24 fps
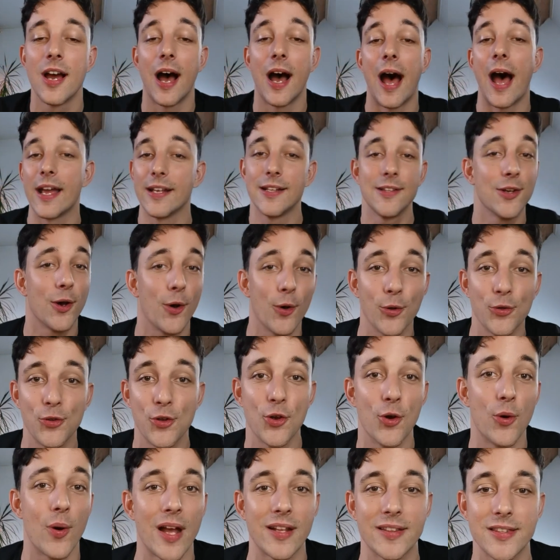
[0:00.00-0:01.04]
I told
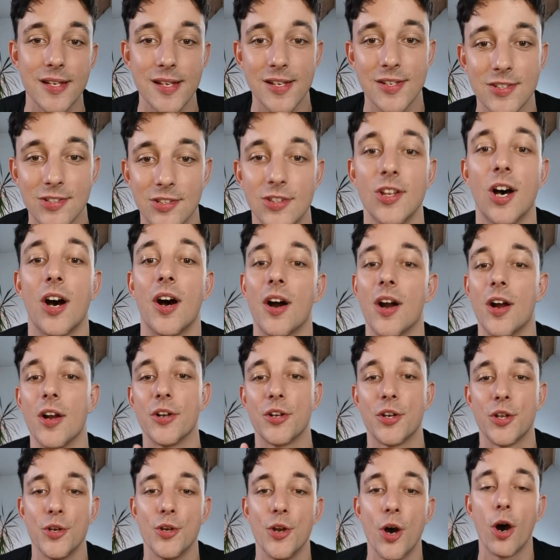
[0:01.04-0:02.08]
you at the
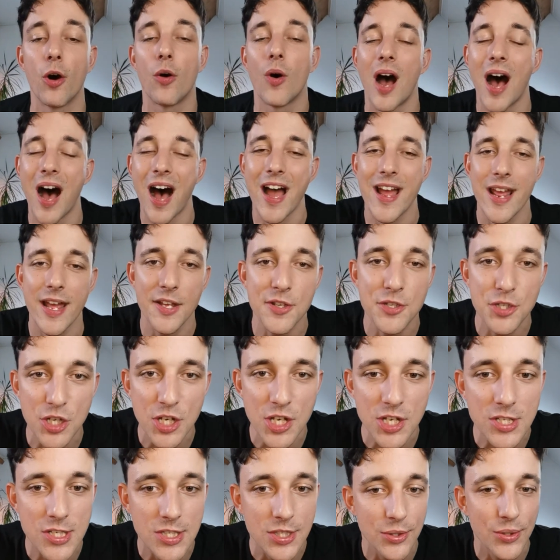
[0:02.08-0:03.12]
start, no
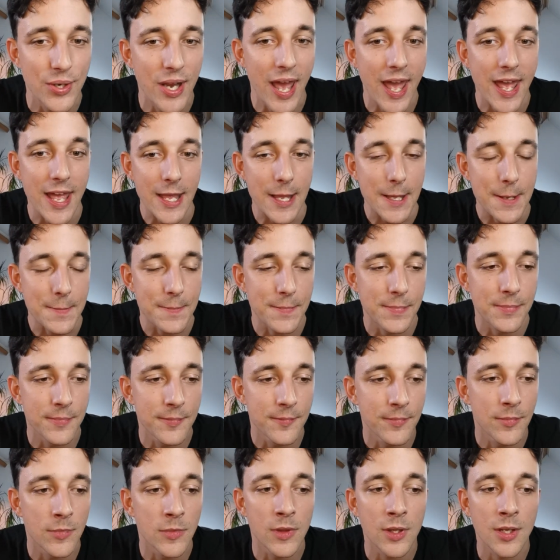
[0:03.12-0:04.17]
ings today.
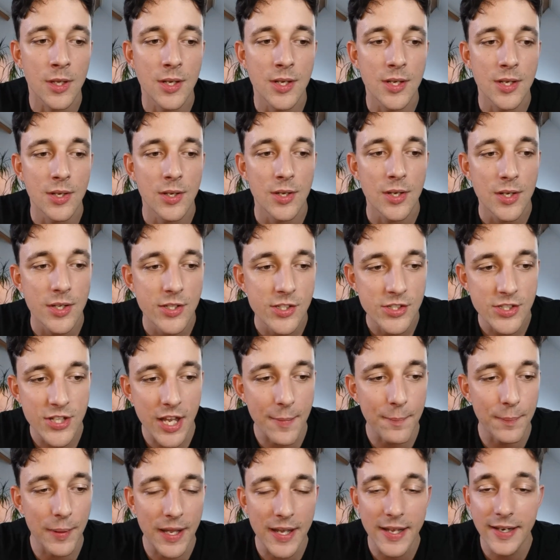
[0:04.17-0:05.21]

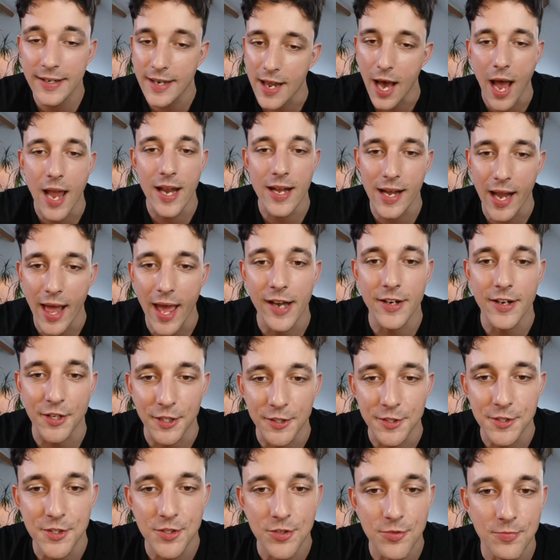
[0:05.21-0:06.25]
Simply 9
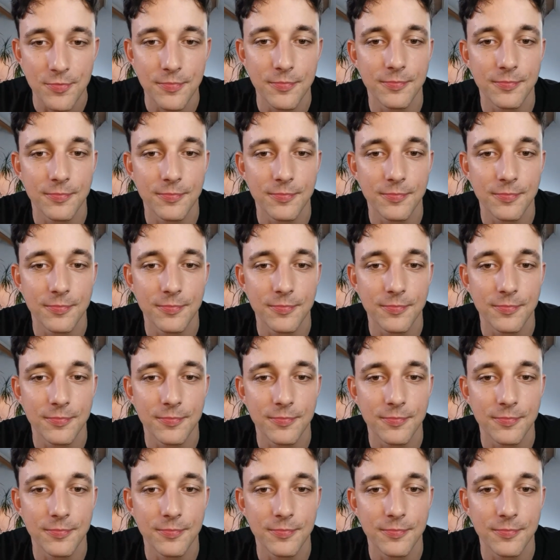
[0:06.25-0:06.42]
letters.